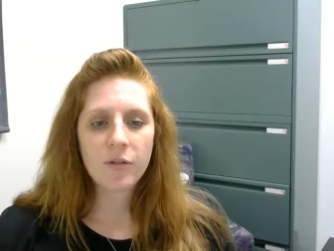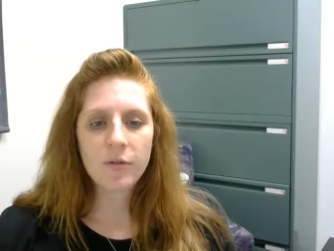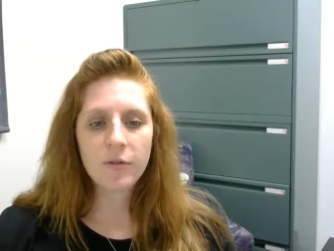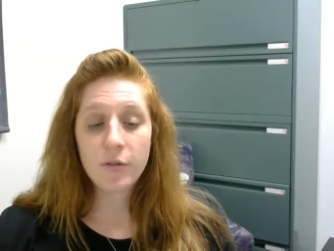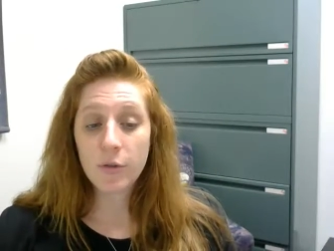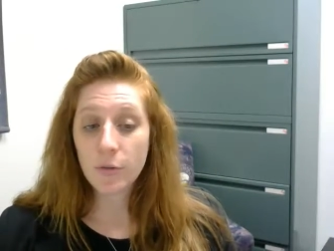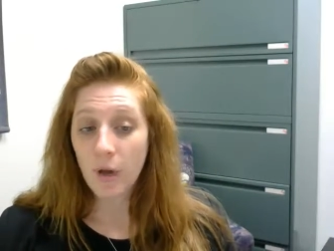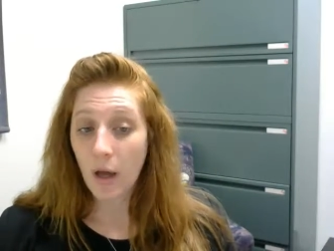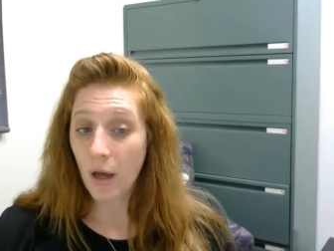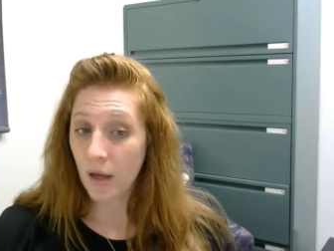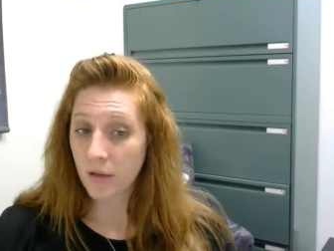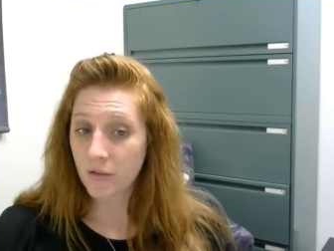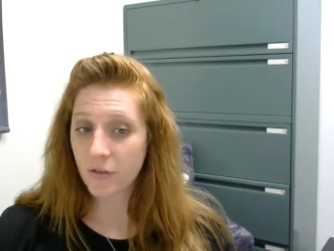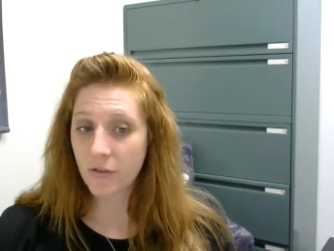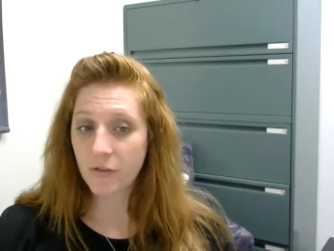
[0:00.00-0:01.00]
Do
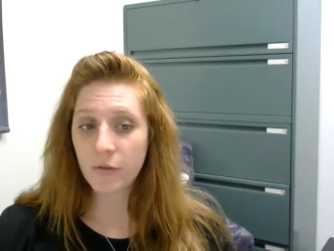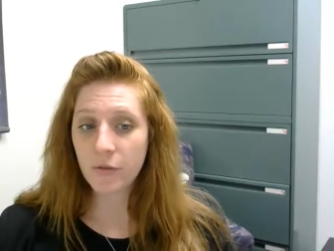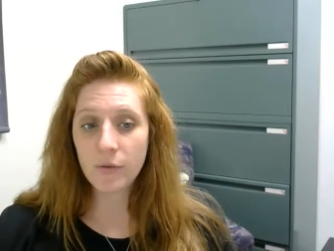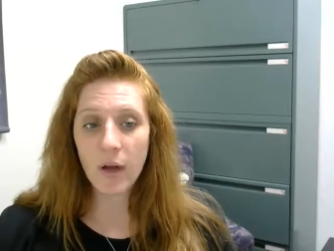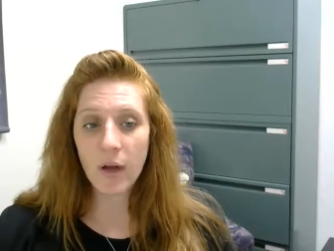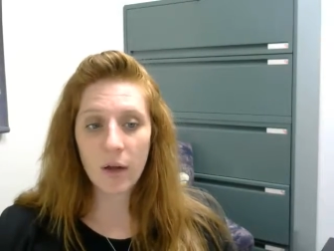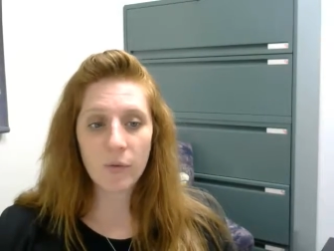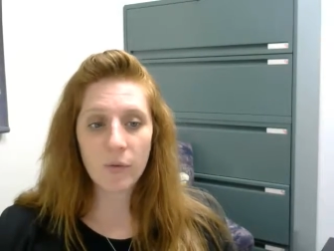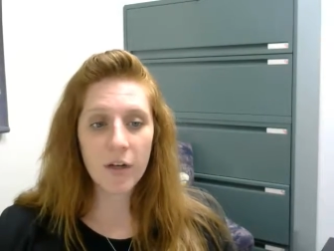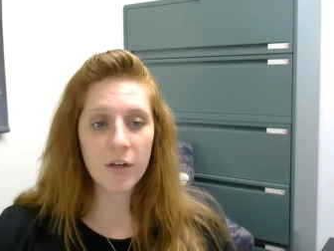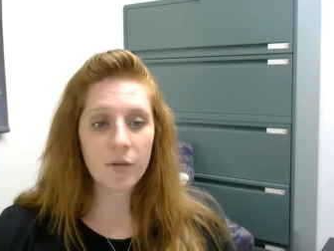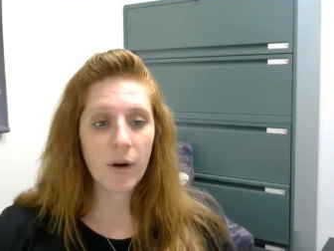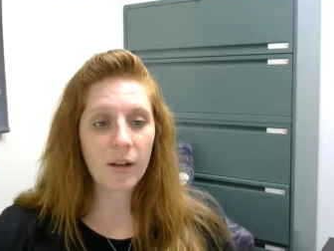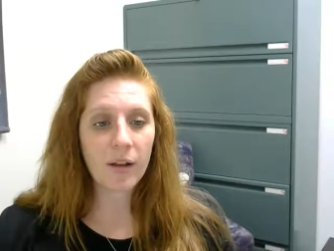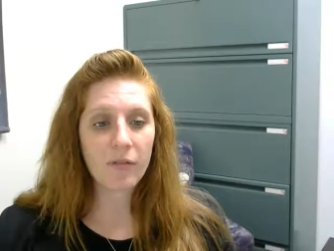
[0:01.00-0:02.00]
not read
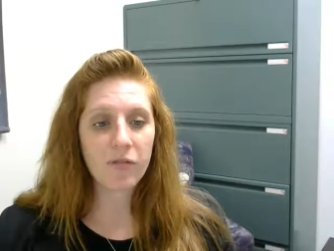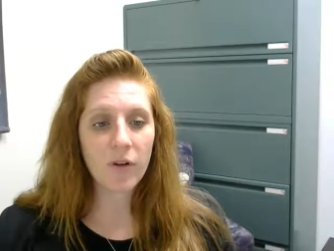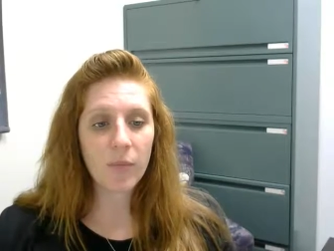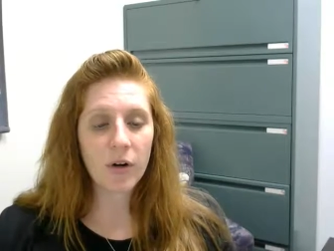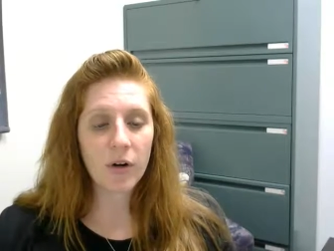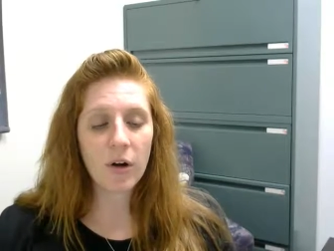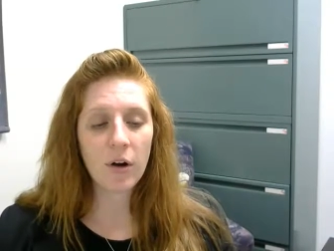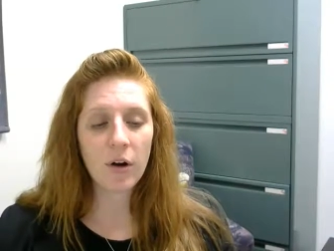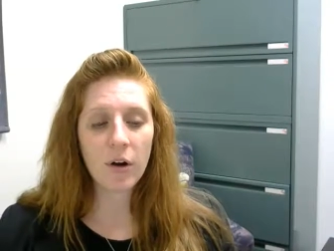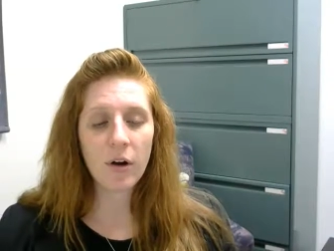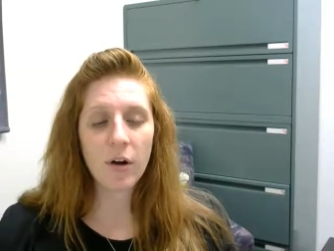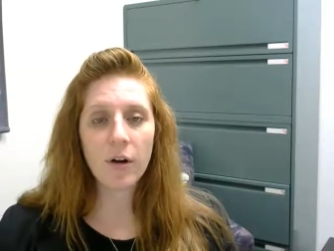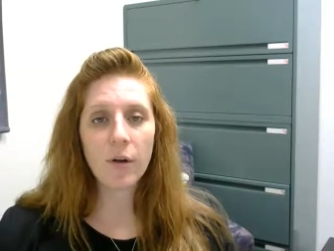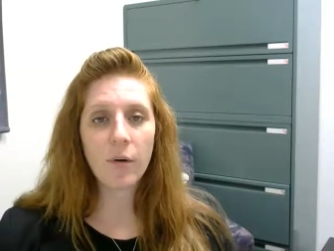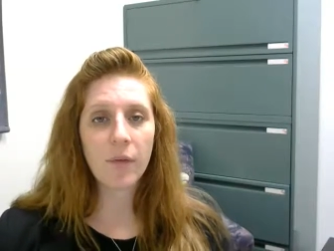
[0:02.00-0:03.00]
directly from your
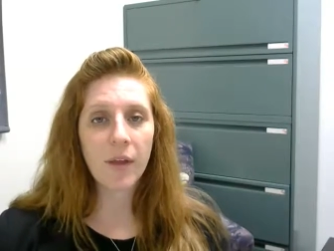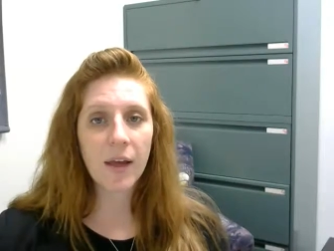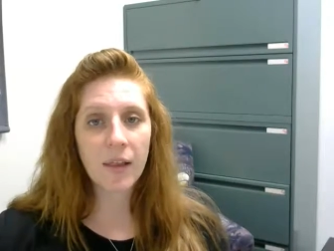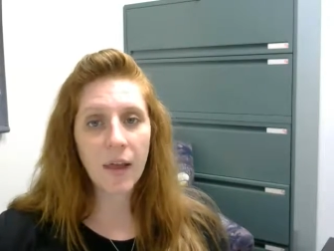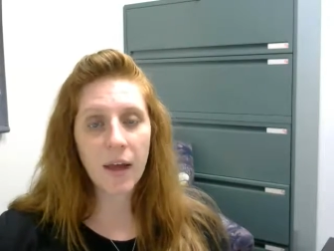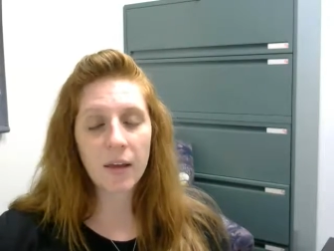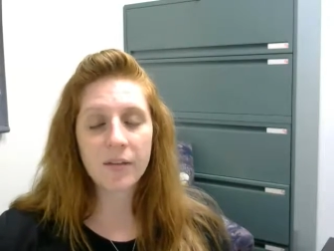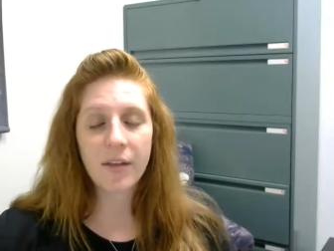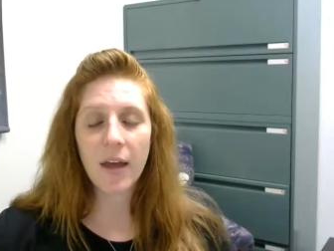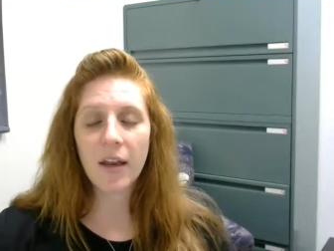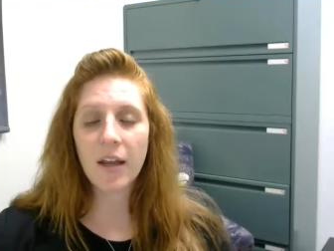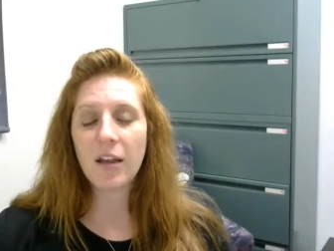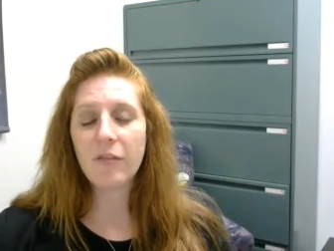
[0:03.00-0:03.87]
card, only glance at it.